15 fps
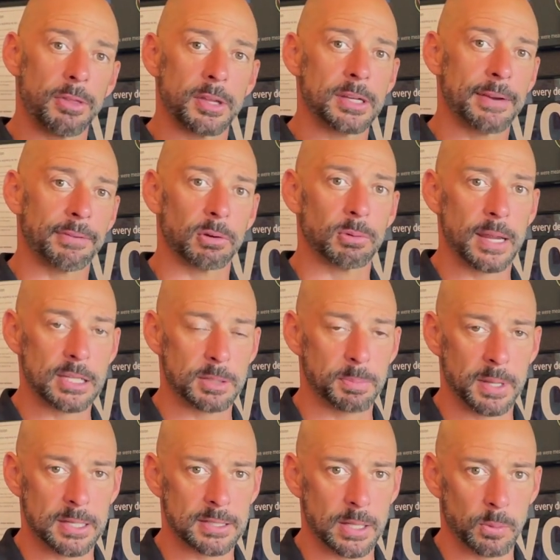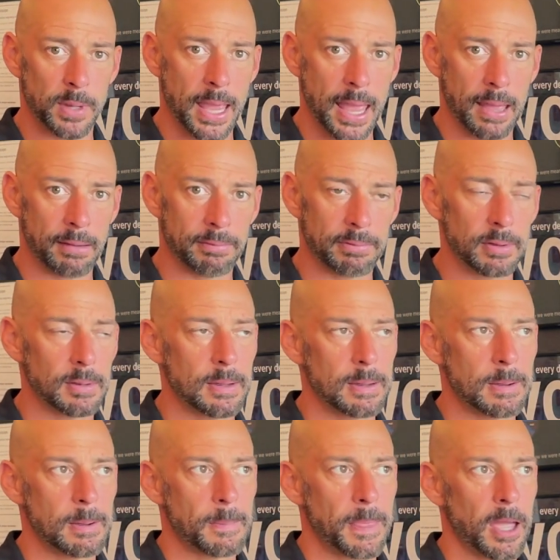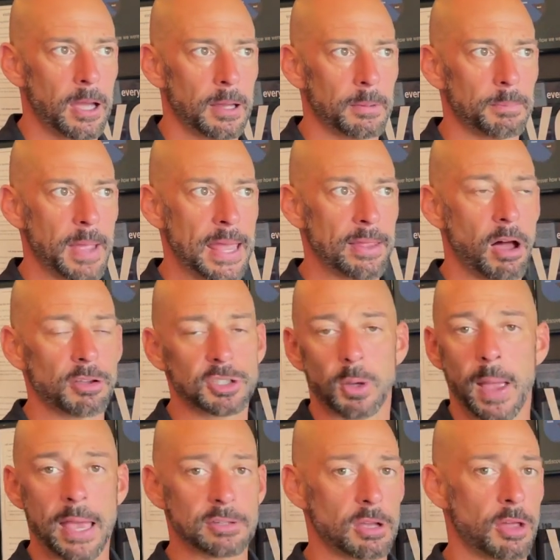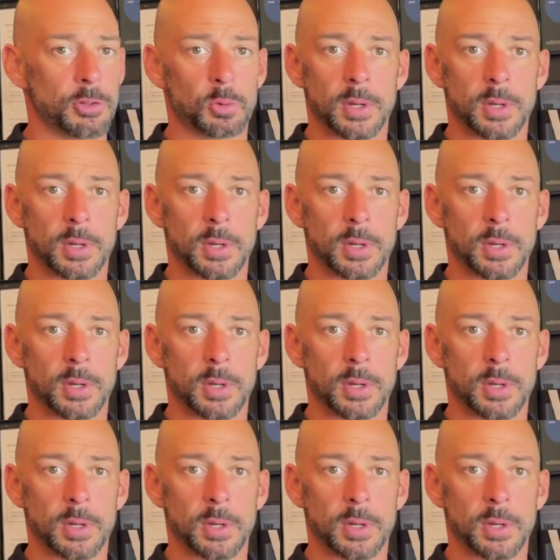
the different recipes that we have um, and also has all the